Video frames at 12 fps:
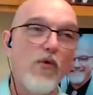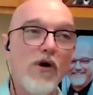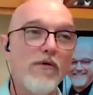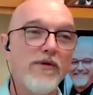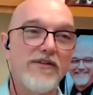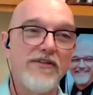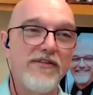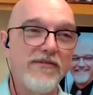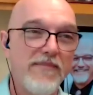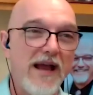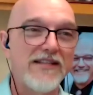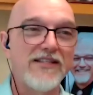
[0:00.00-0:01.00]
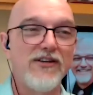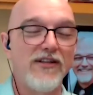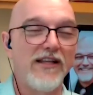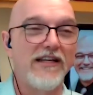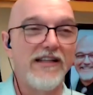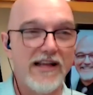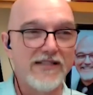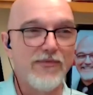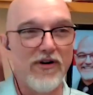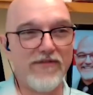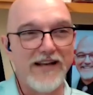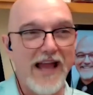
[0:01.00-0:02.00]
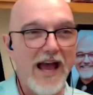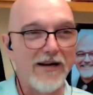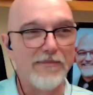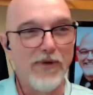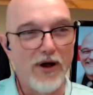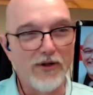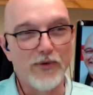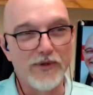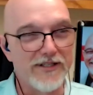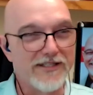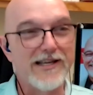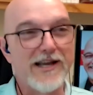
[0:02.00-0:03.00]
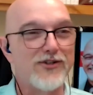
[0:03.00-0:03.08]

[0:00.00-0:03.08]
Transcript: they're at war with masculinity. That's more of an Adam Baldwin